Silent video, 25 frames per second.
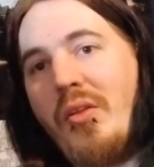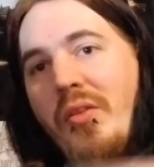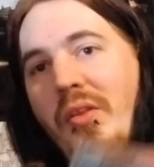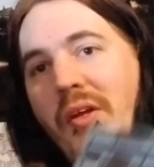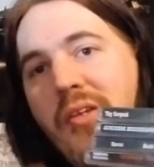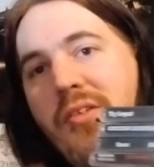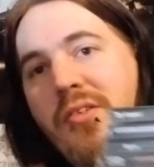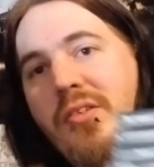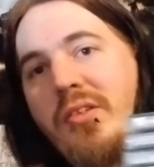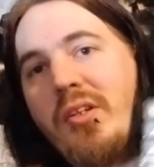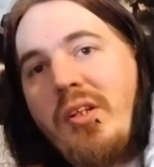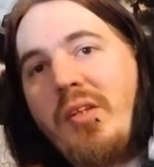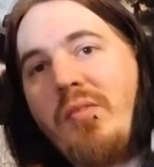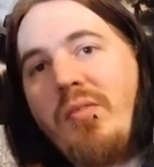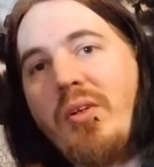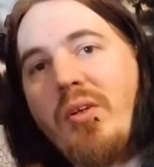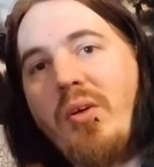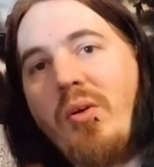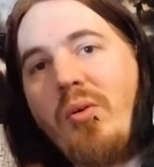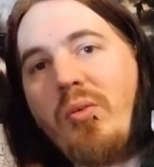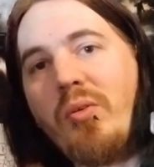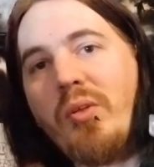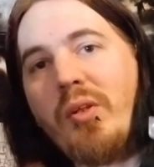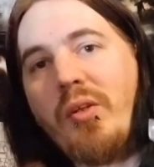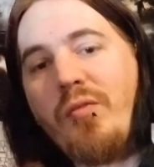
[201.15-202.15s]
thus leaving
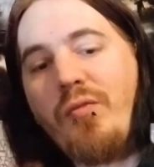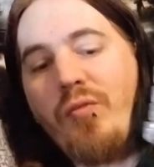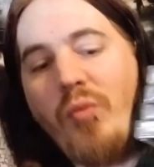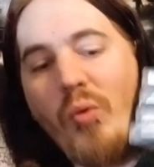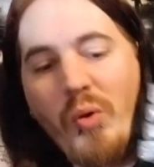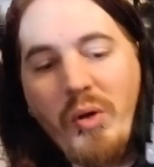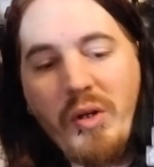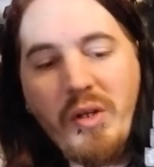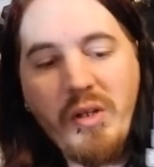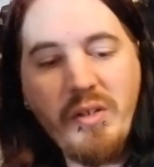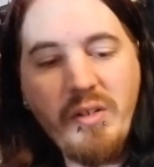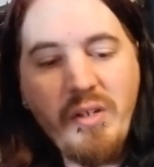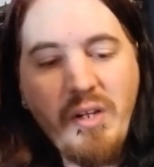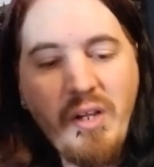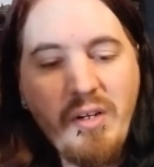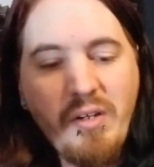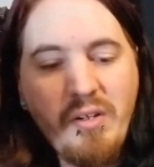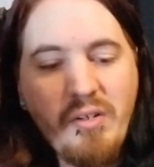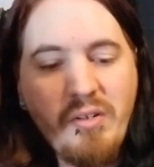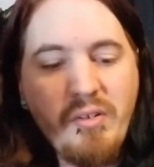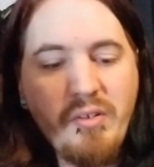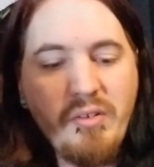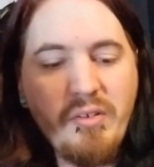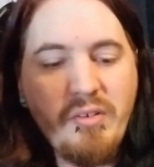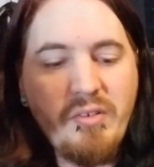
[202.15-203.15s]
only 4
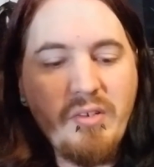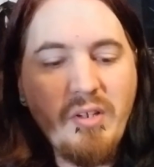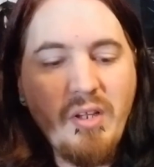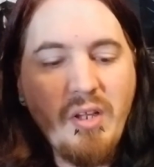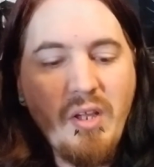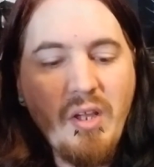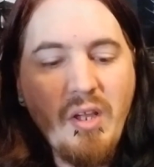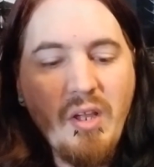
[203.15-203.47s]
contenders,